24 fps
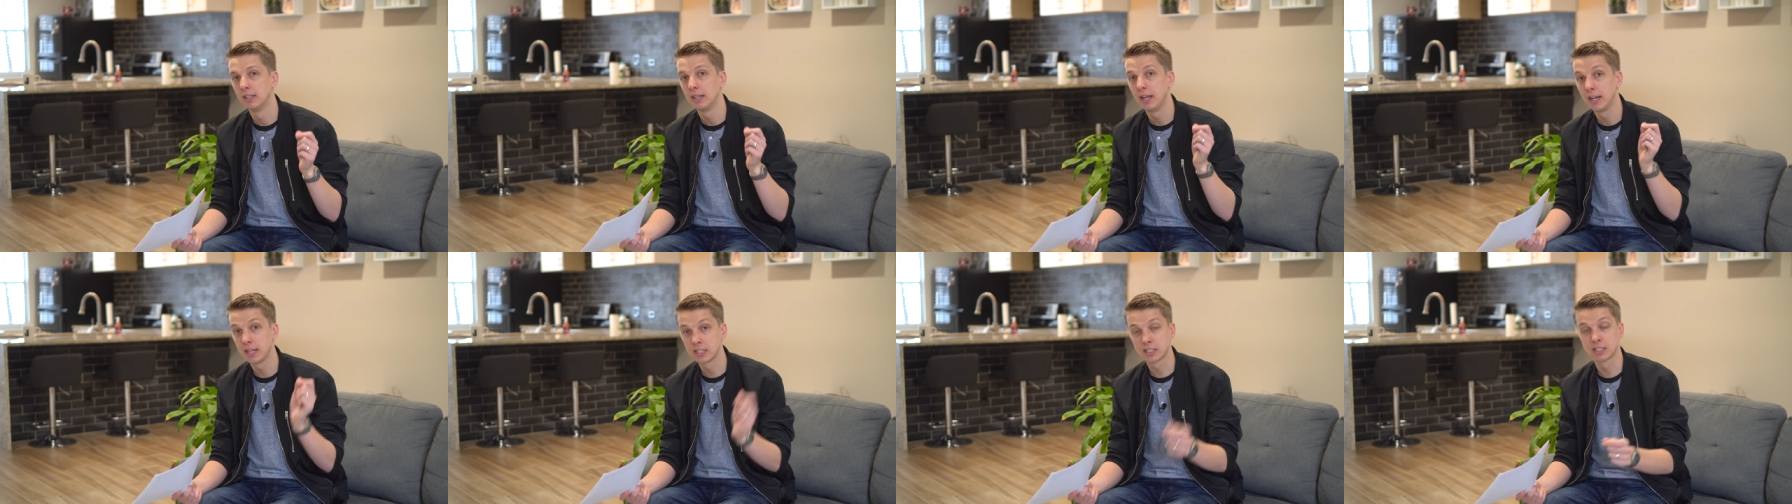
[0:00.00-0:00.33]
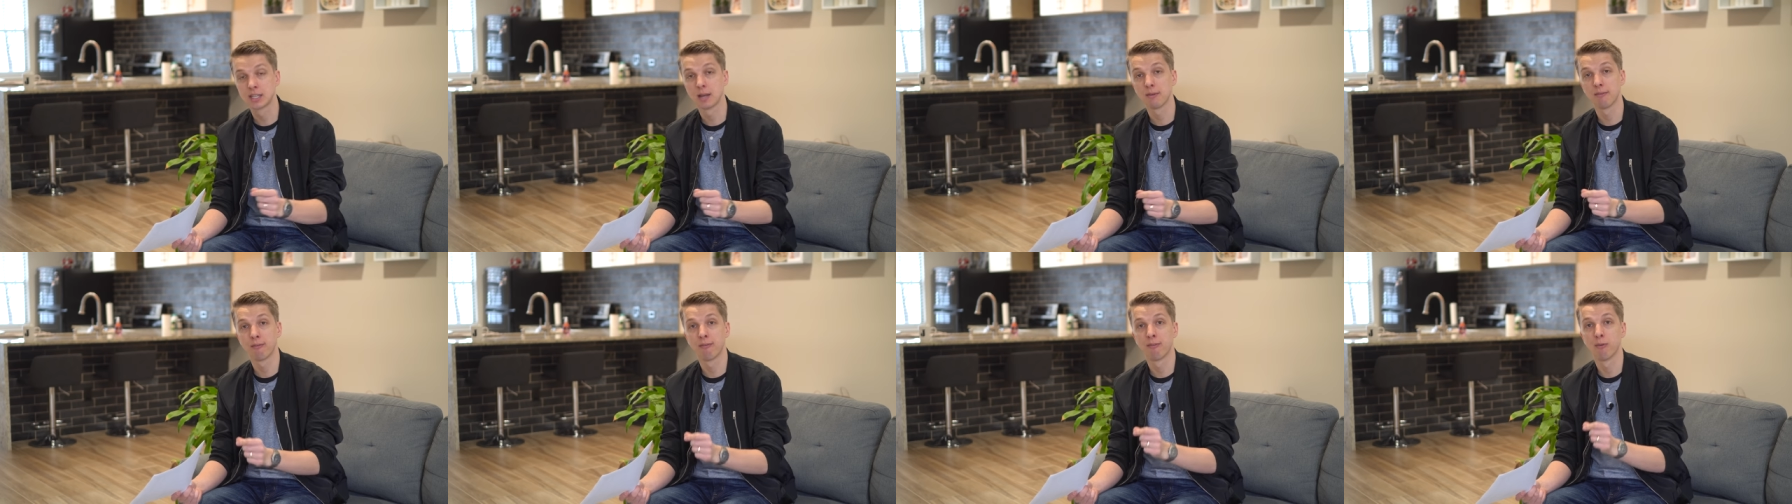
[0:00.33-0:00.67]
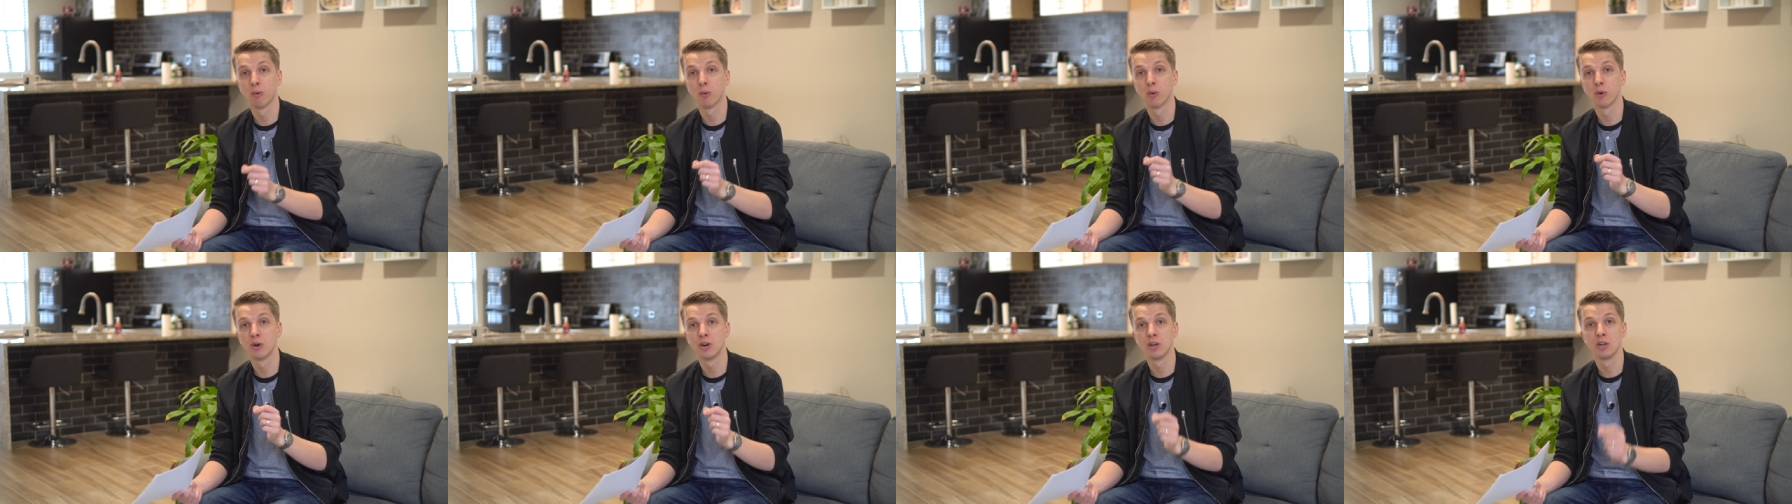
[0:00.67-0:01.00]
except
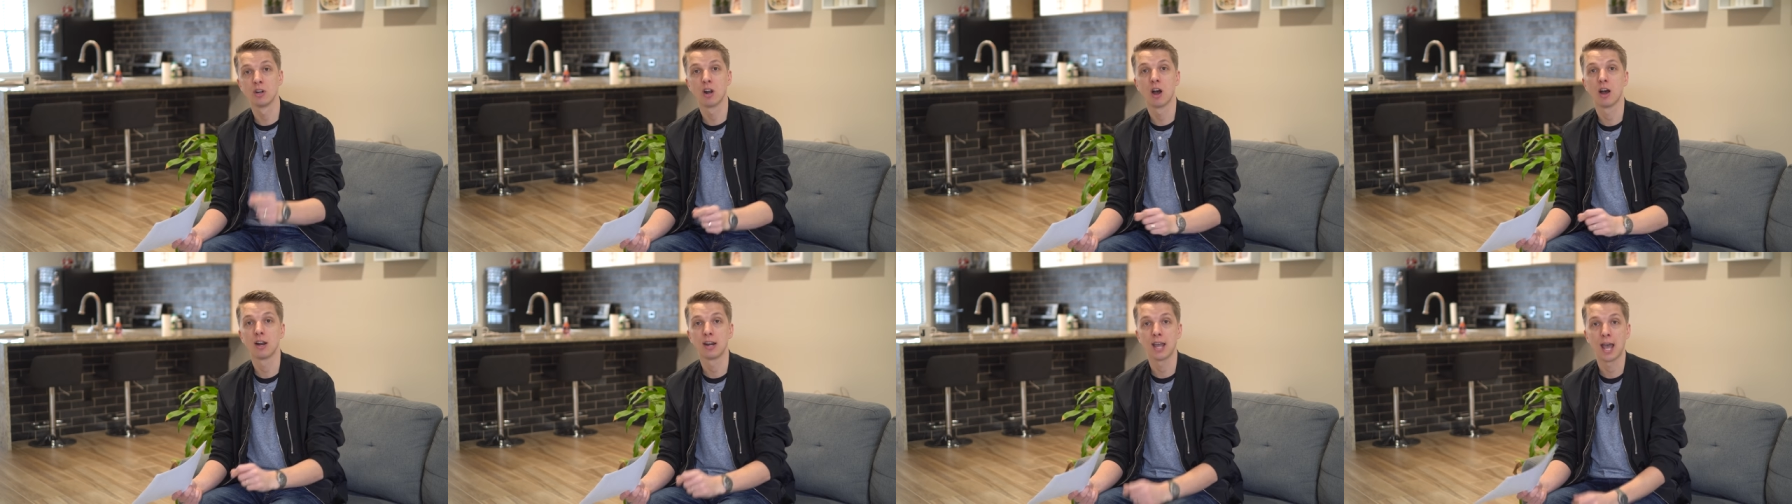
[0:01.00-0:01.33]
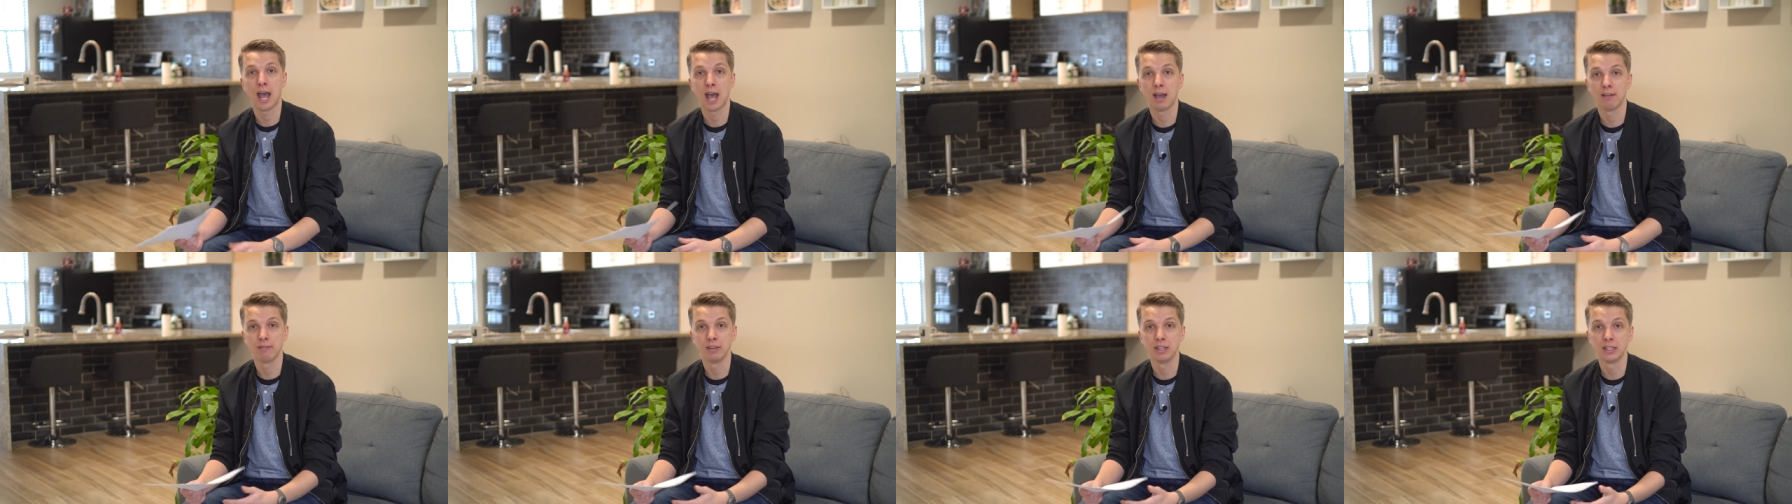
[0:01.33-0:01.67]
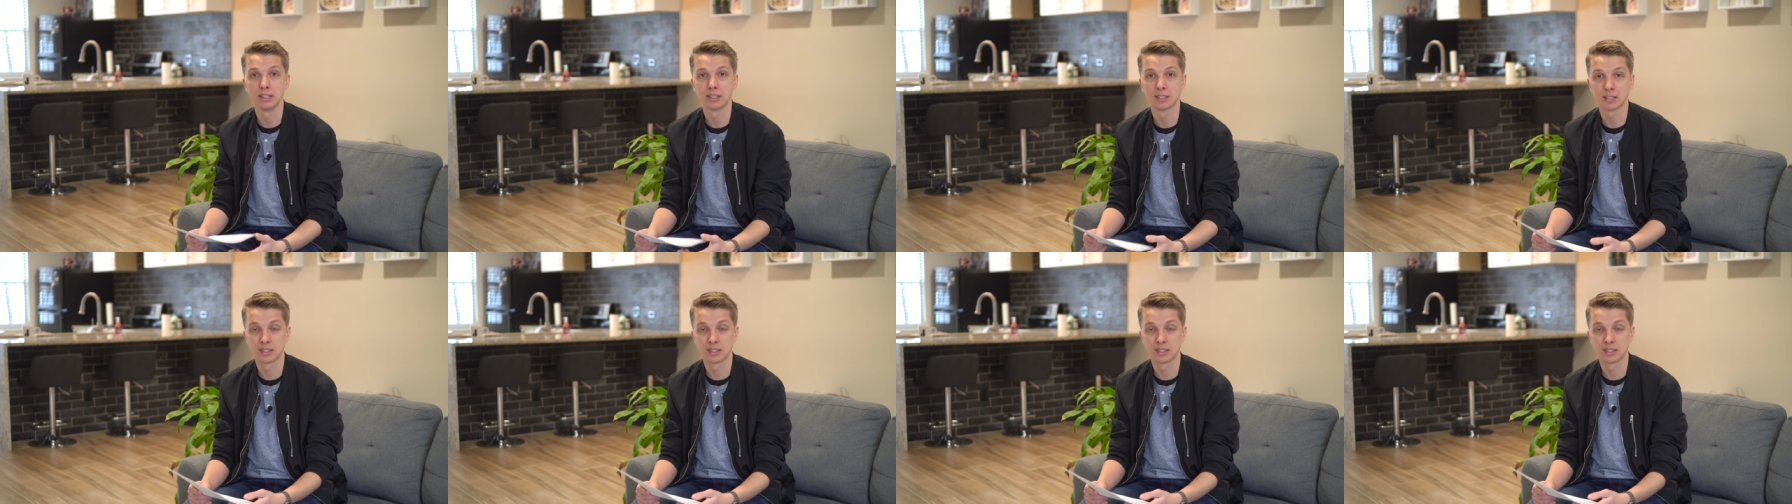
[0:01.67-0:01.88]
for not having